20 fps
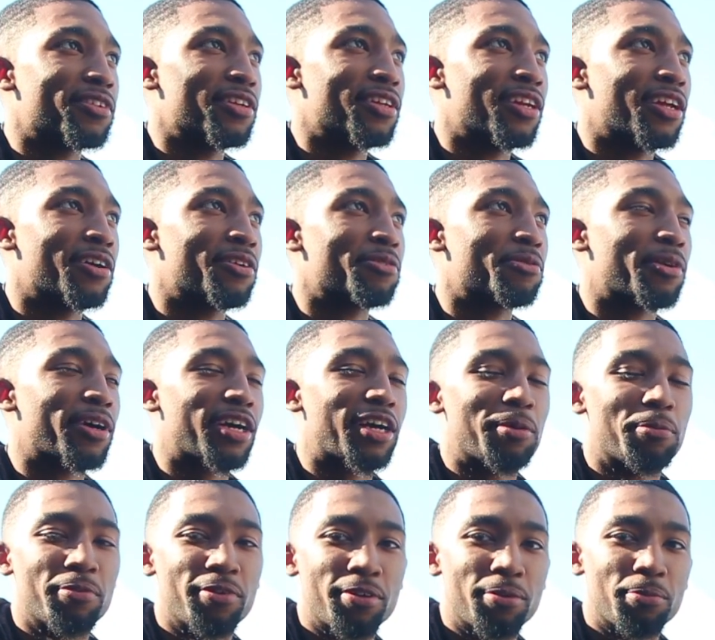You know, wake
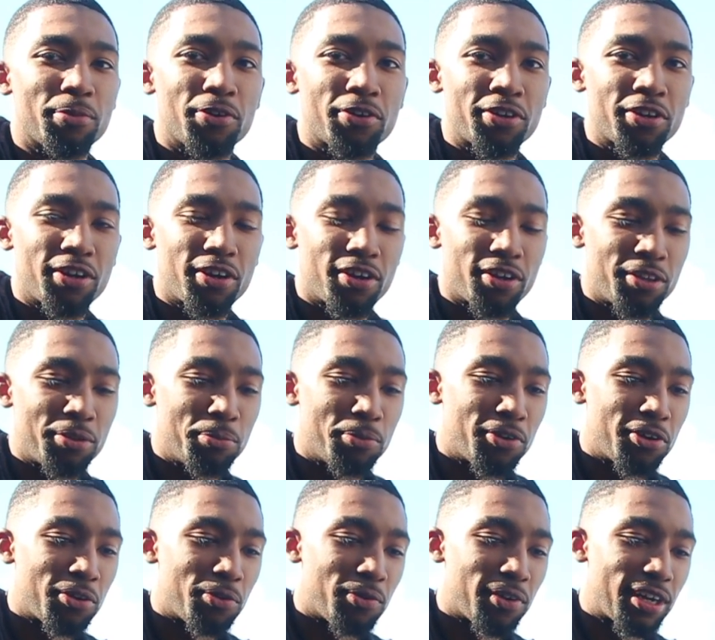up in the morning, early
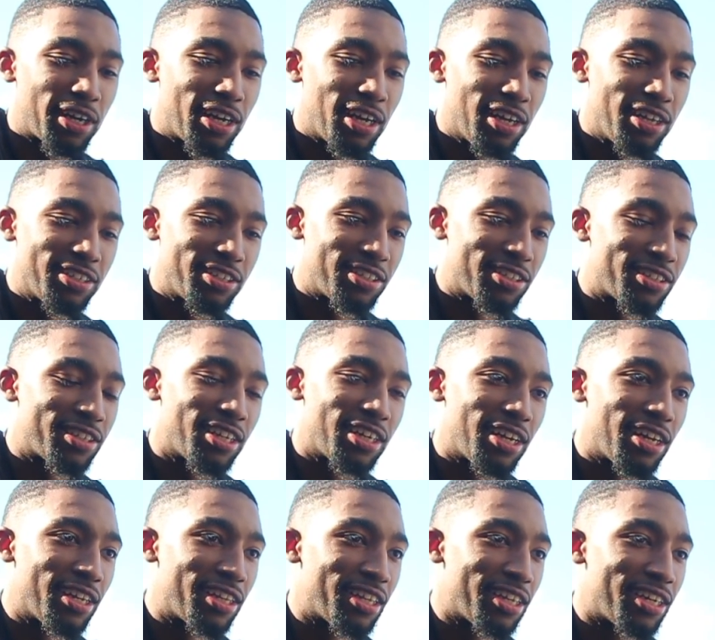morning workouts,
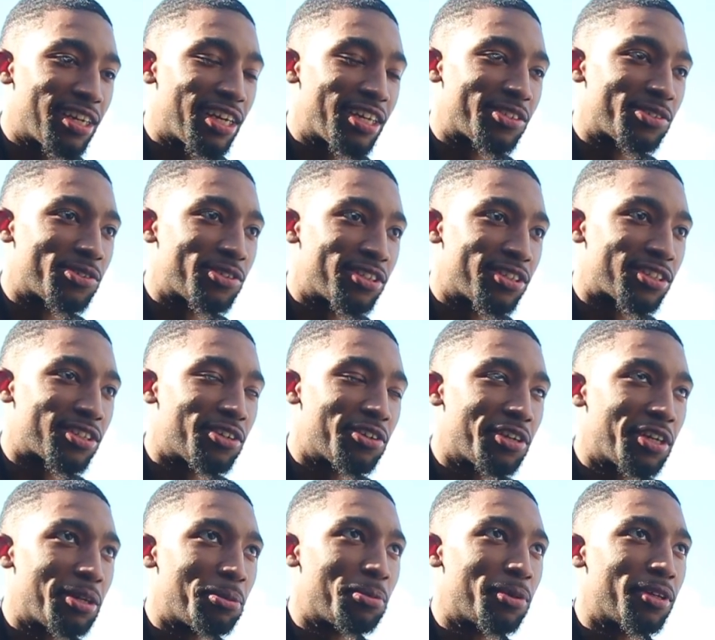I think that's when it's going to hit